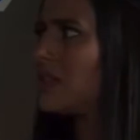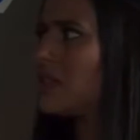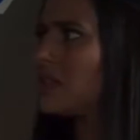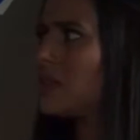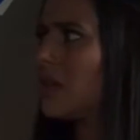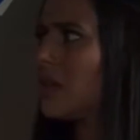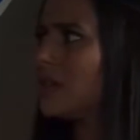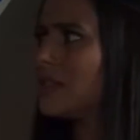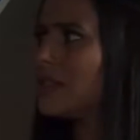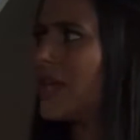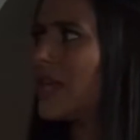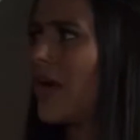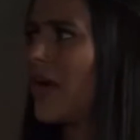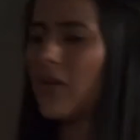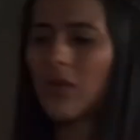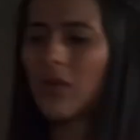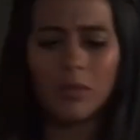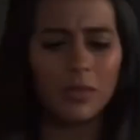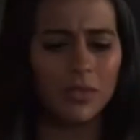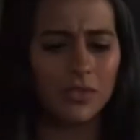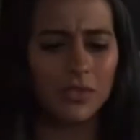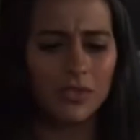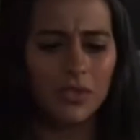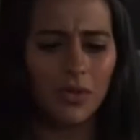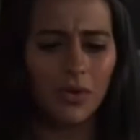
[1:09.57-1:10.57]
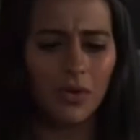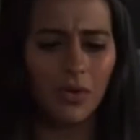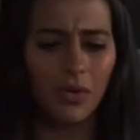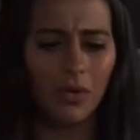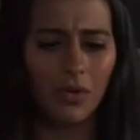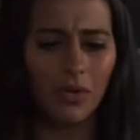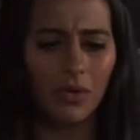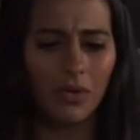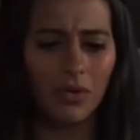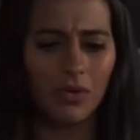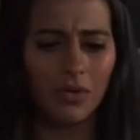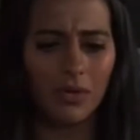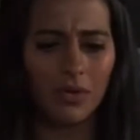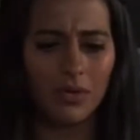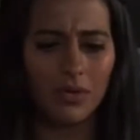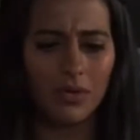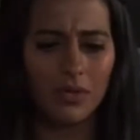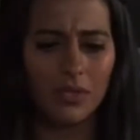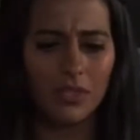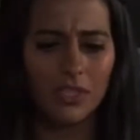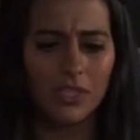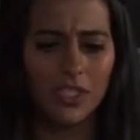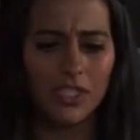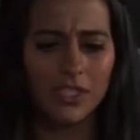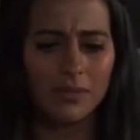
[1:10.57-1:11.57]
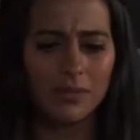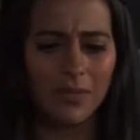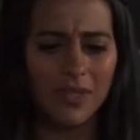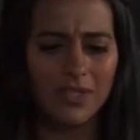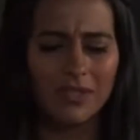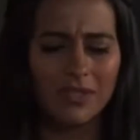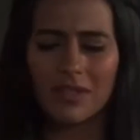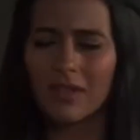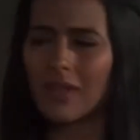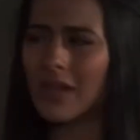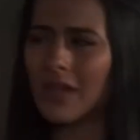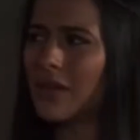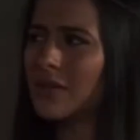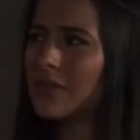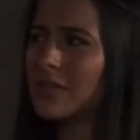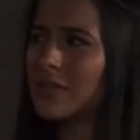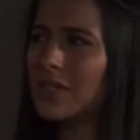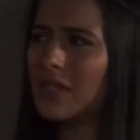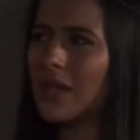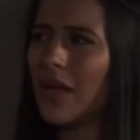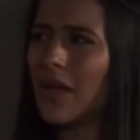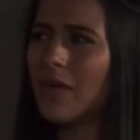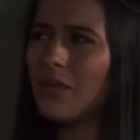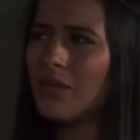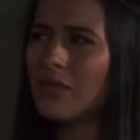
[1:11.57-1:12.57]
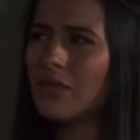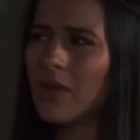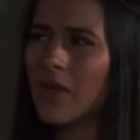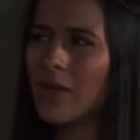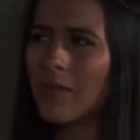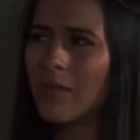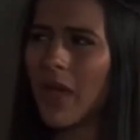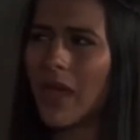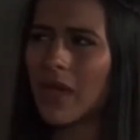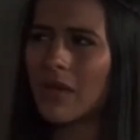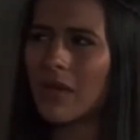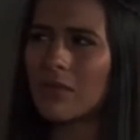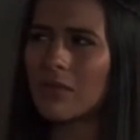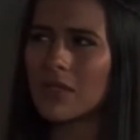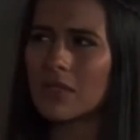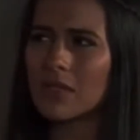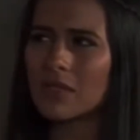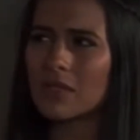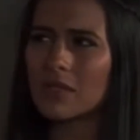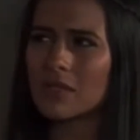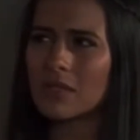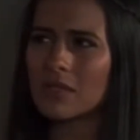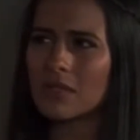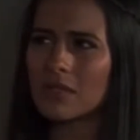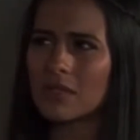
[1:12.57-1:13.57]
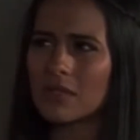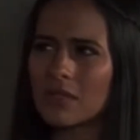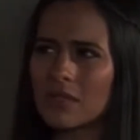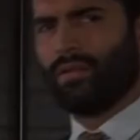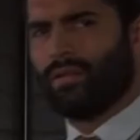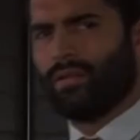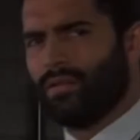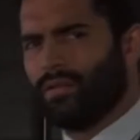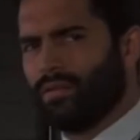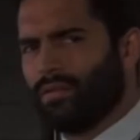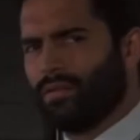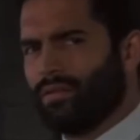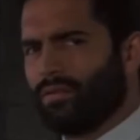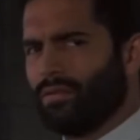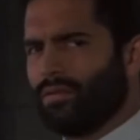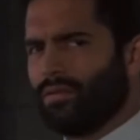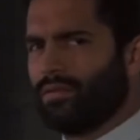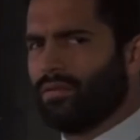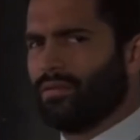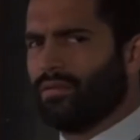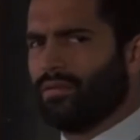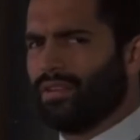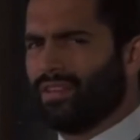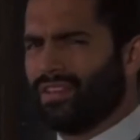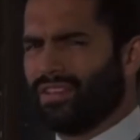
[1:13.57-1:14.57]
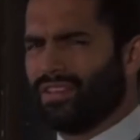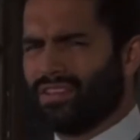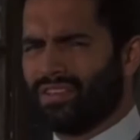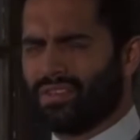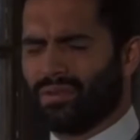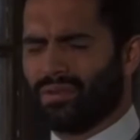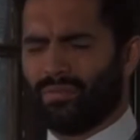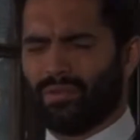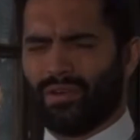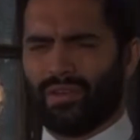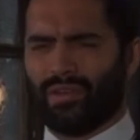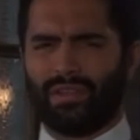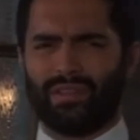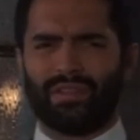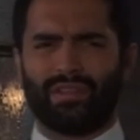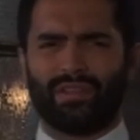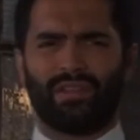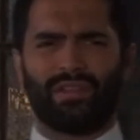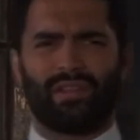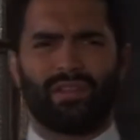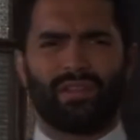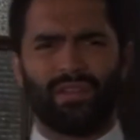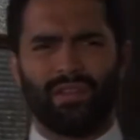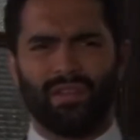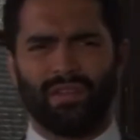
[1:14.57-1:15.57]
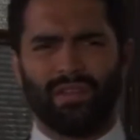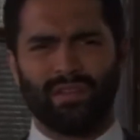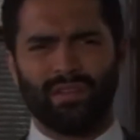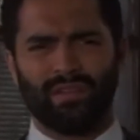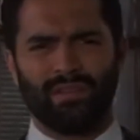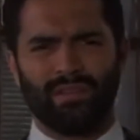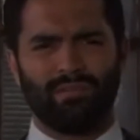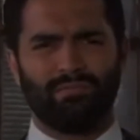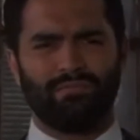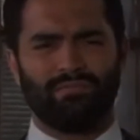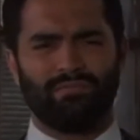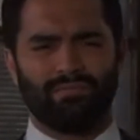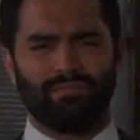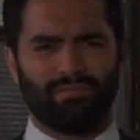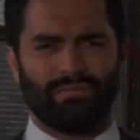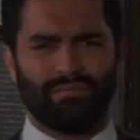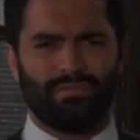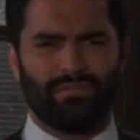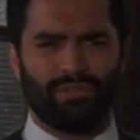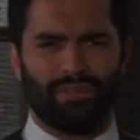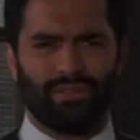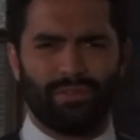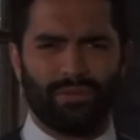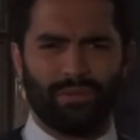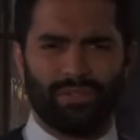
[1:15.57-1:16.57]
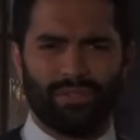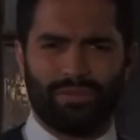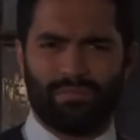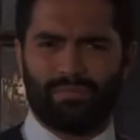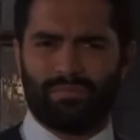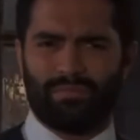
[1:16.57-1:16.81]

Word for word: she's got a terrible score. She's missed loads of loan repayments. That is a surprise. She always